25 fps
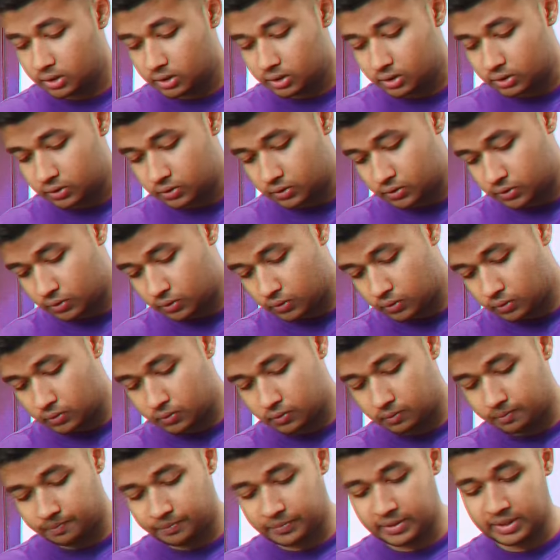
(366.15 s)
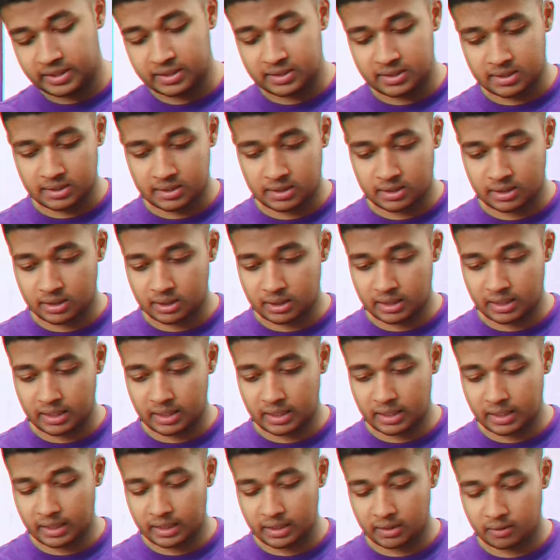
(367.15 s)
So let's
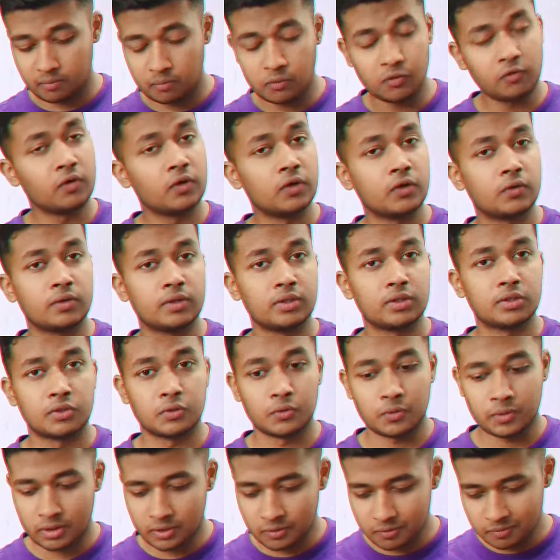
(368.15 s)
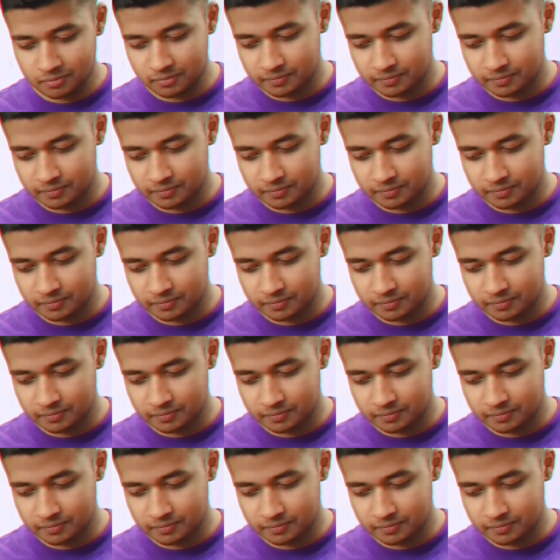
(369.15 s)
move on to the shoe now.